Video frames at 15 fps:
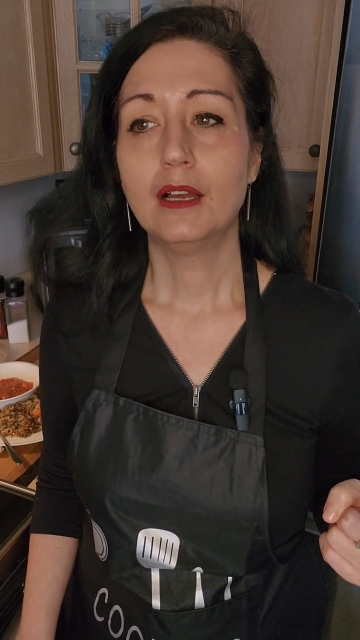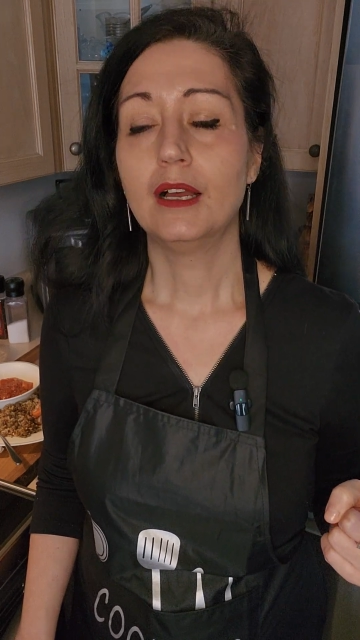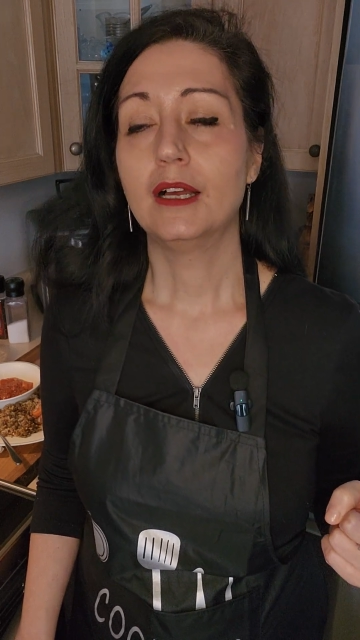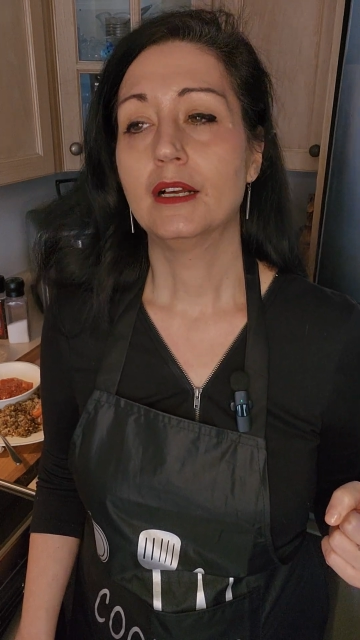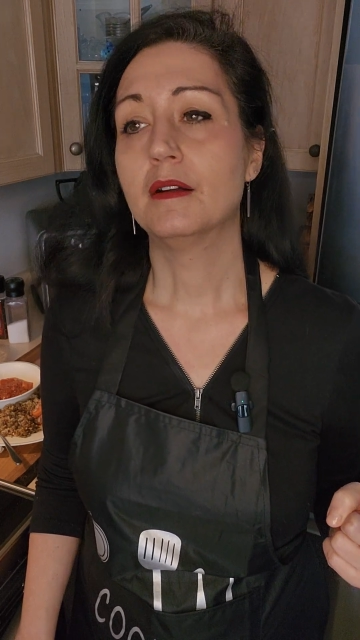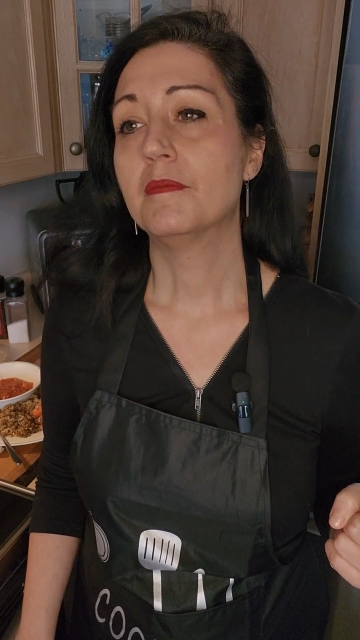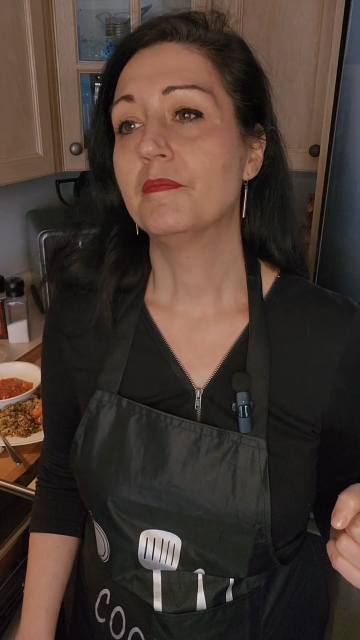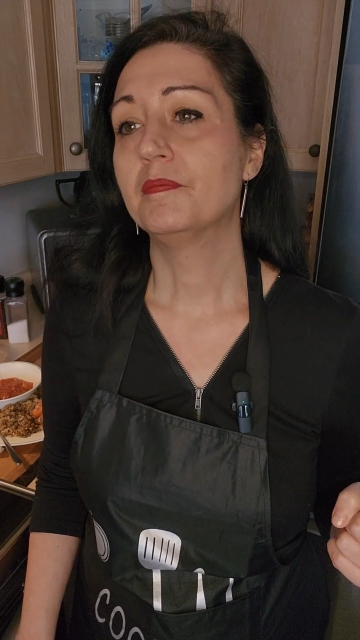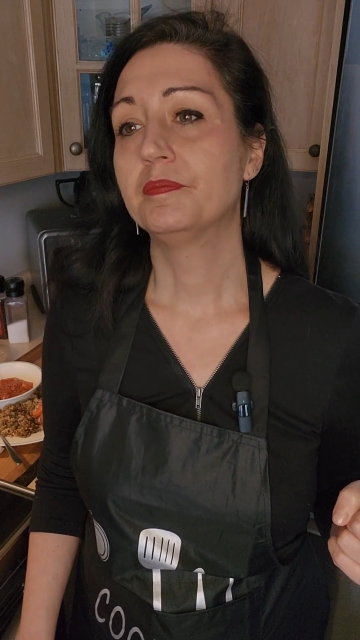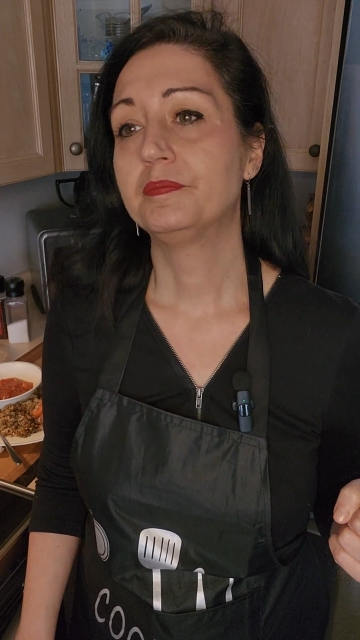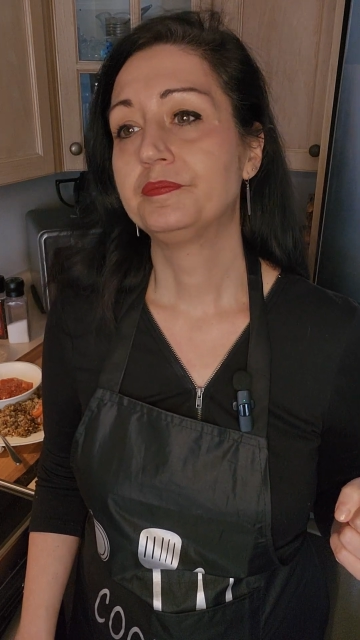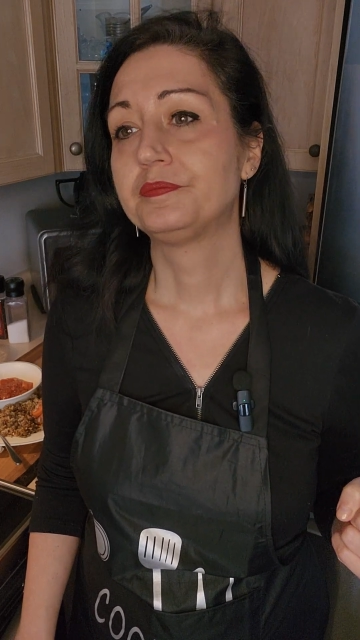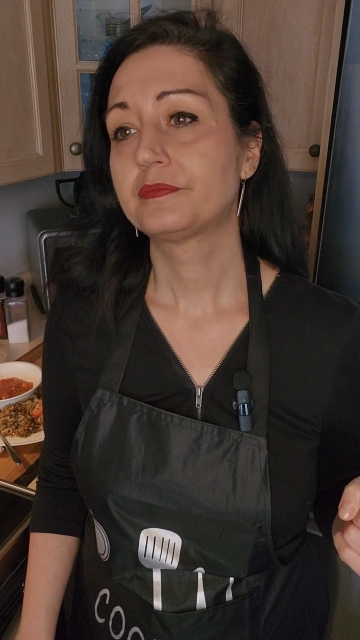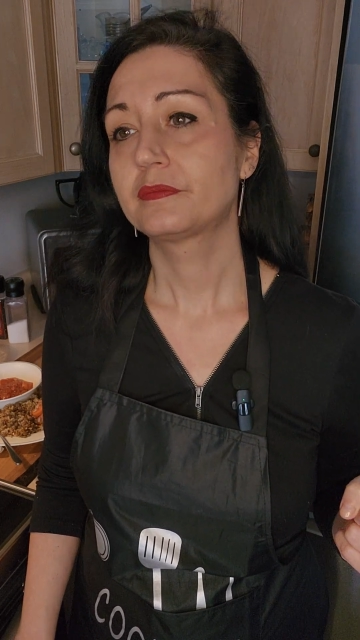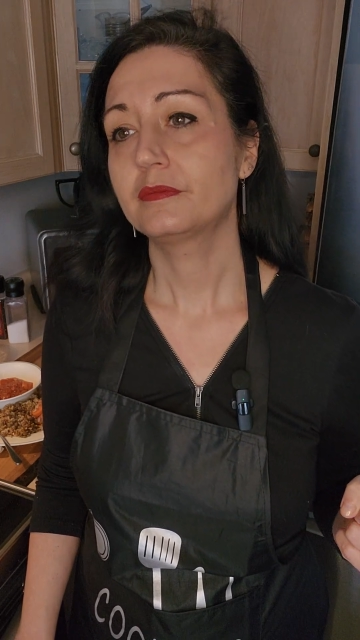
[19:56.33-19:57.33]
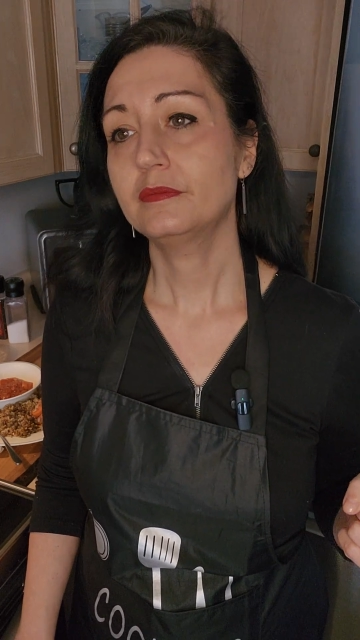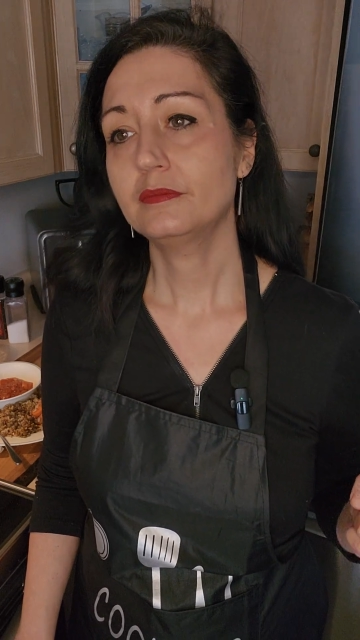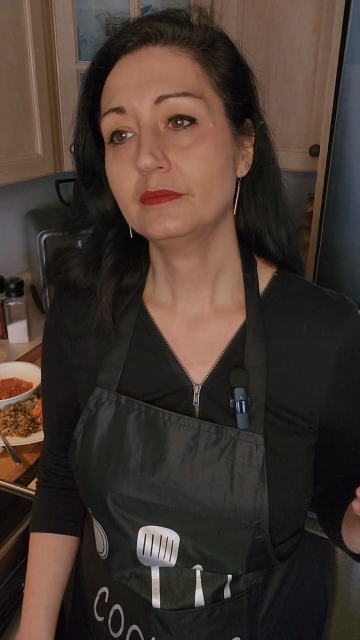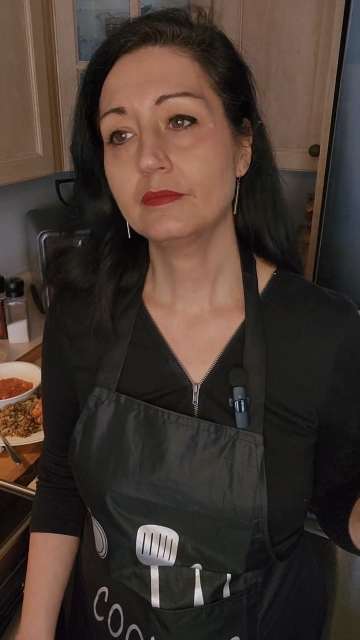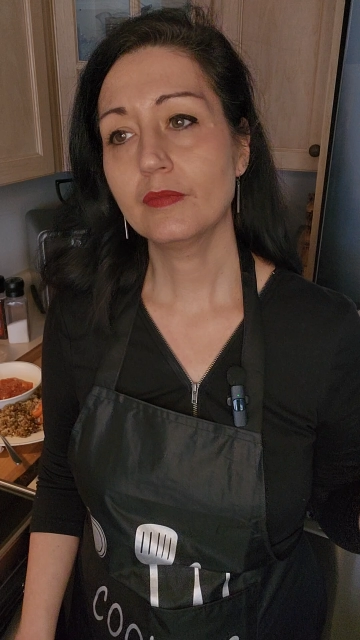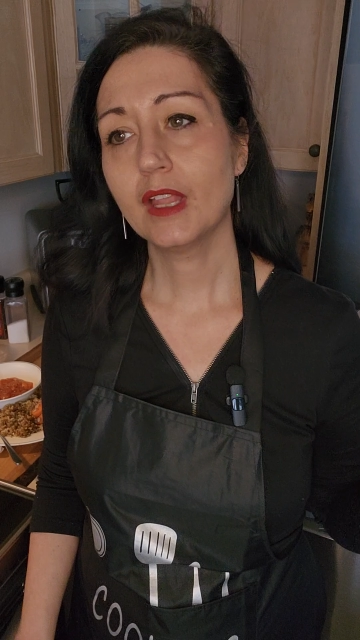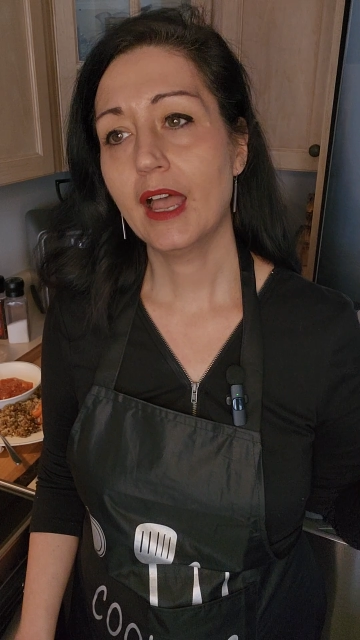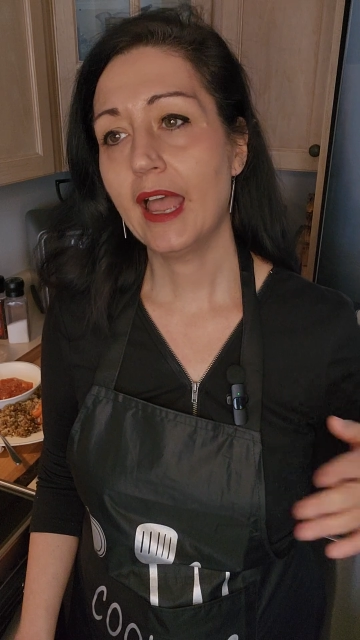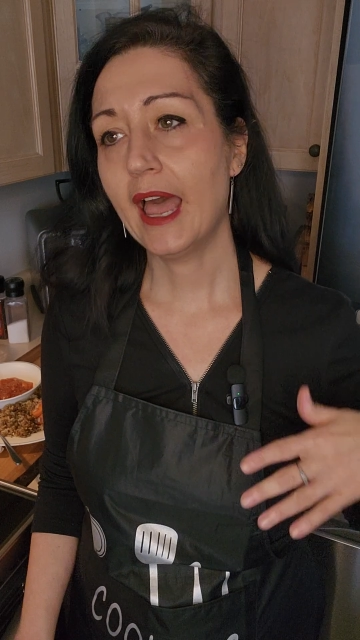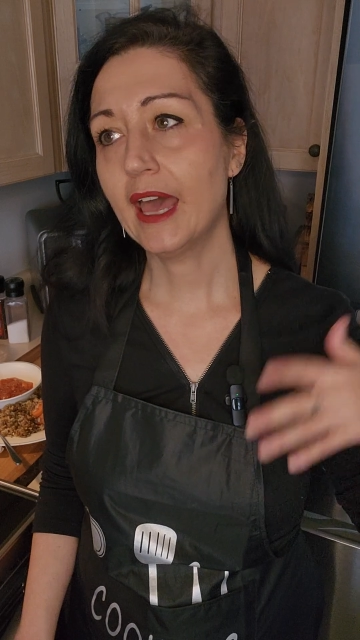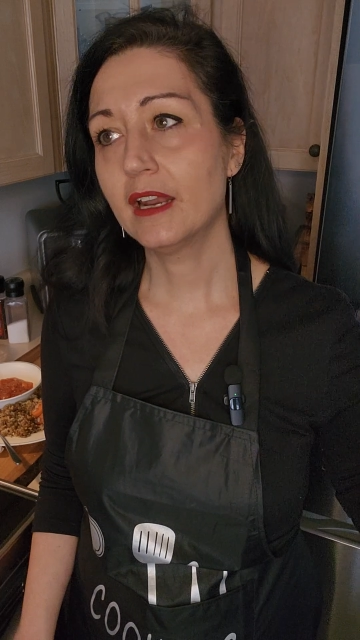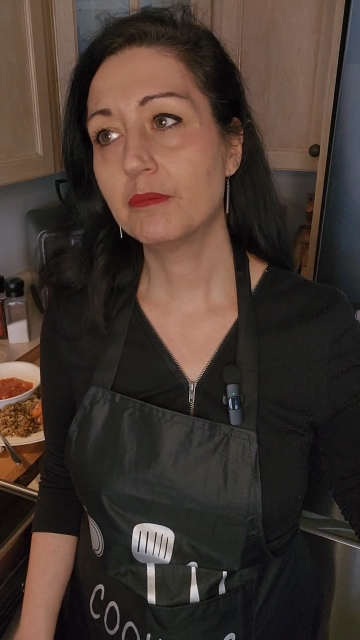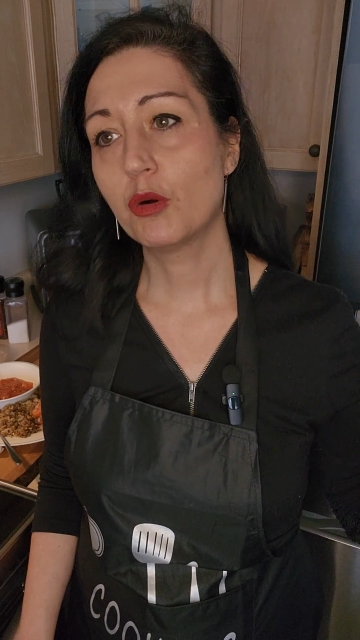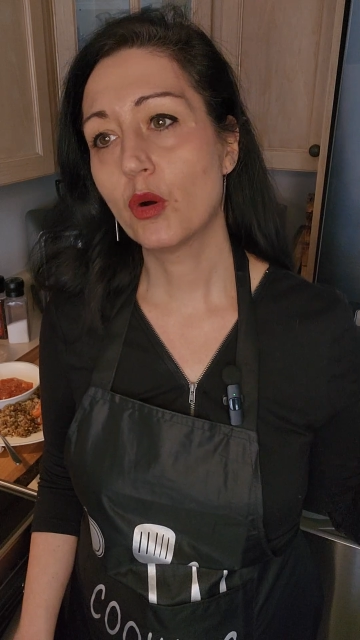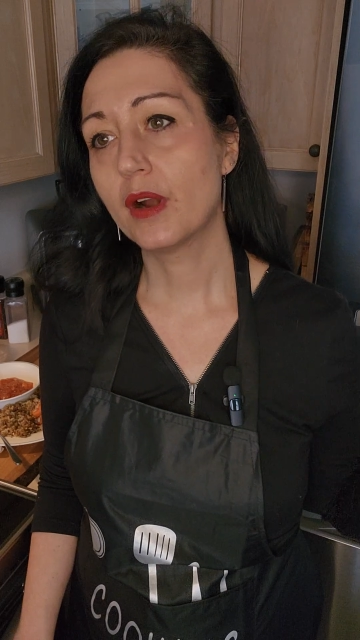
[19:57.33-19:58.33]
I
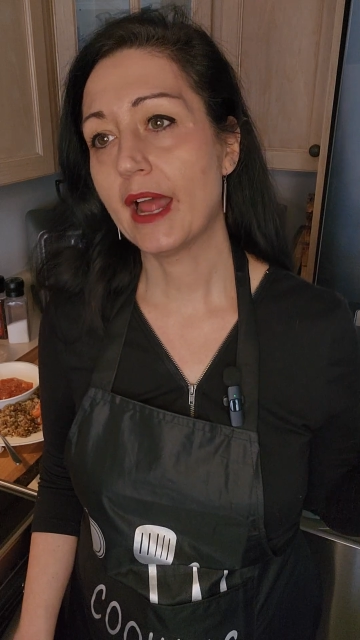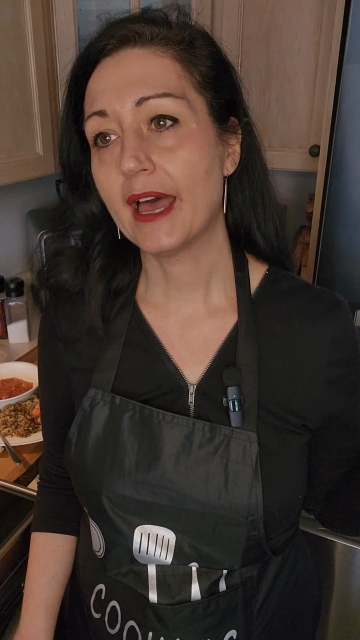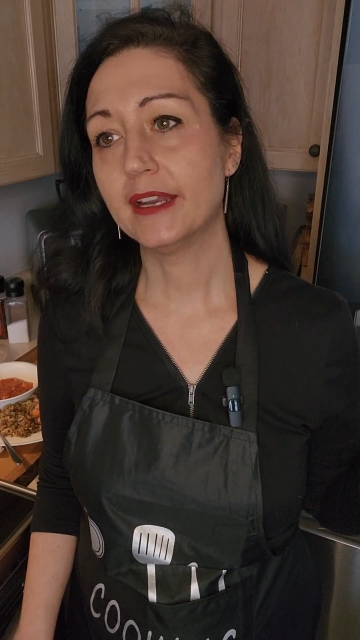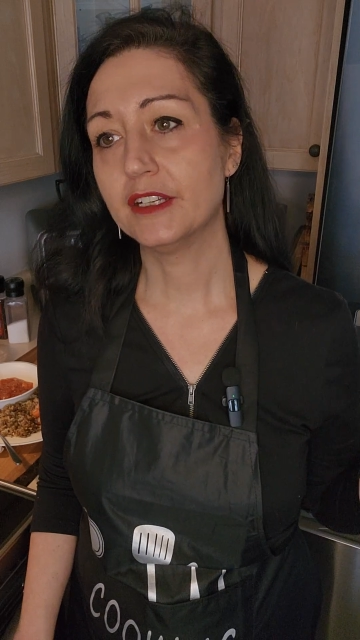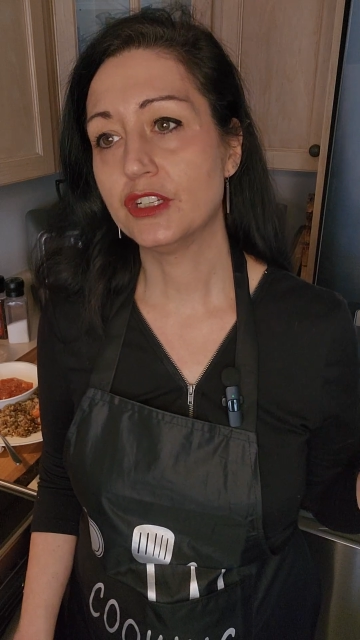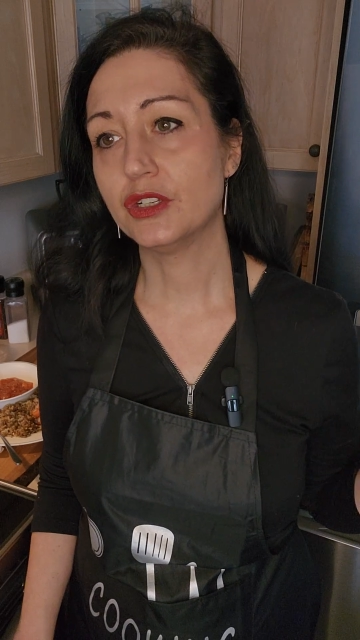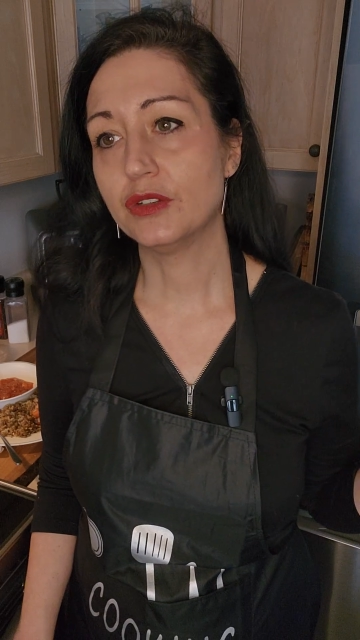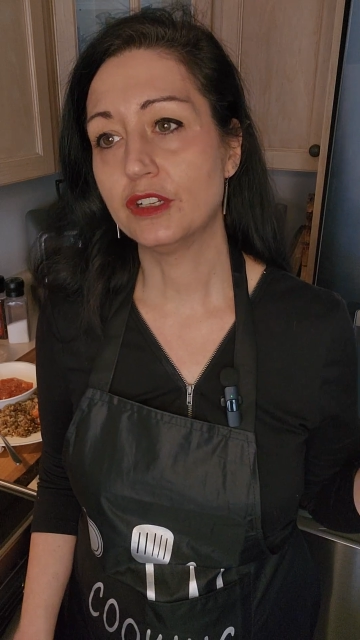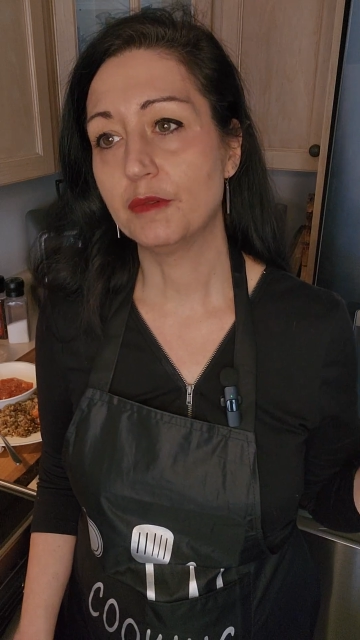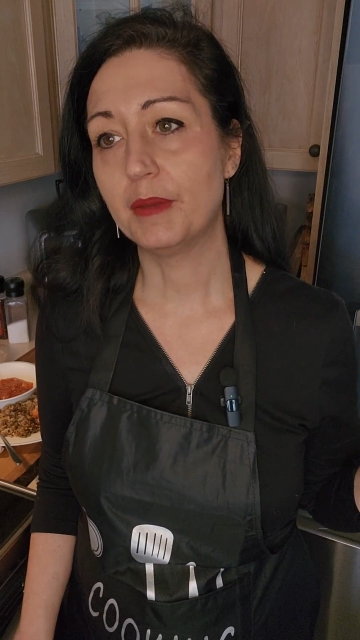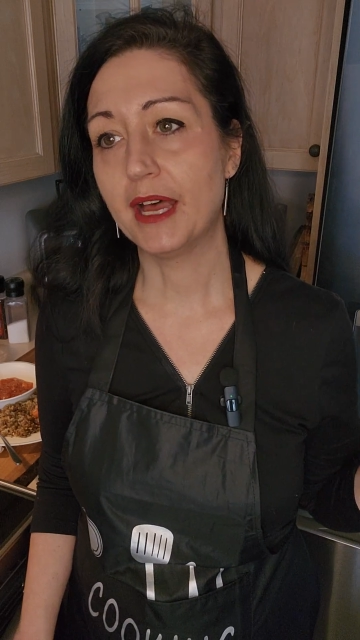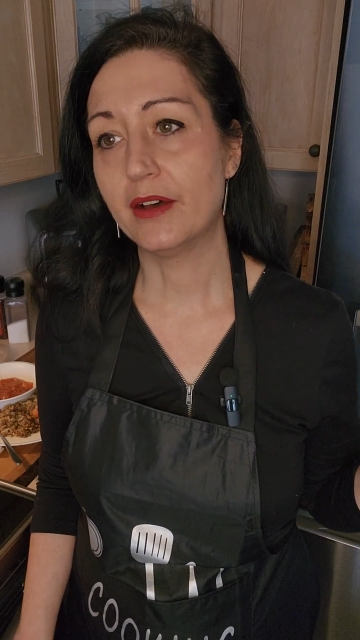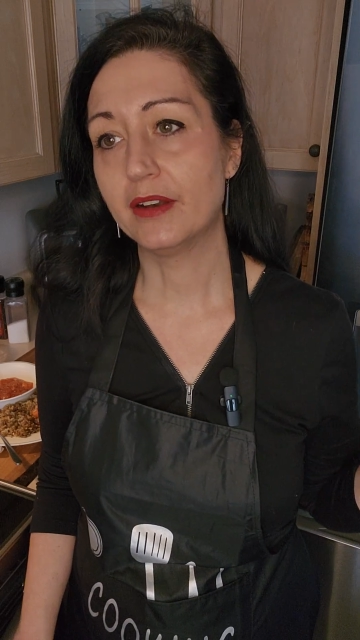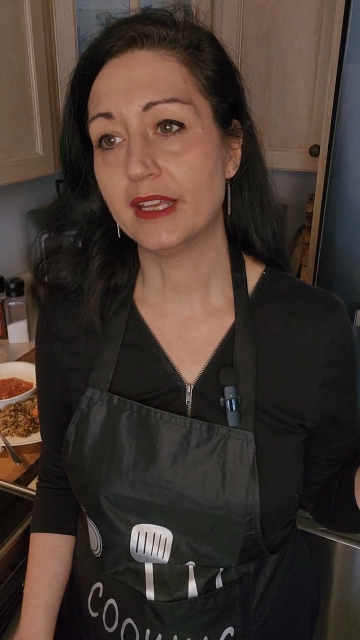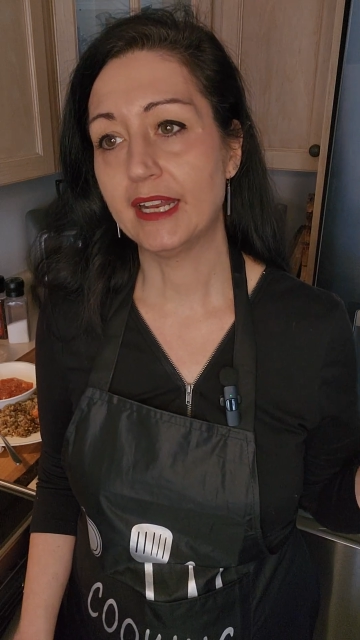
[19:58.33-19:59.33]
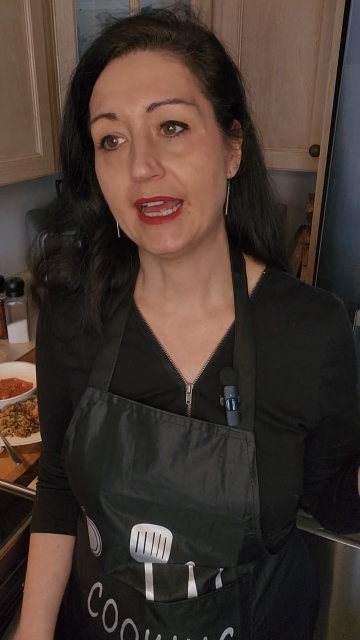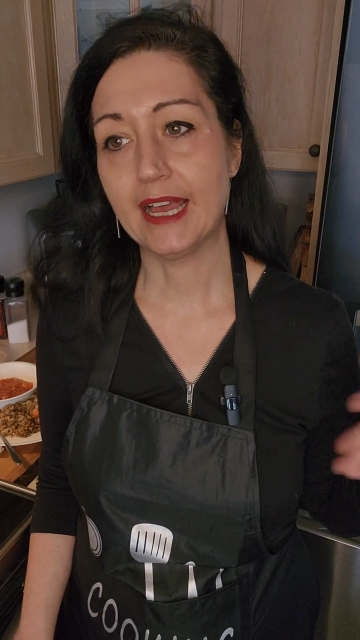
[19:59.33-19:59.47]
had a poor attitude about it.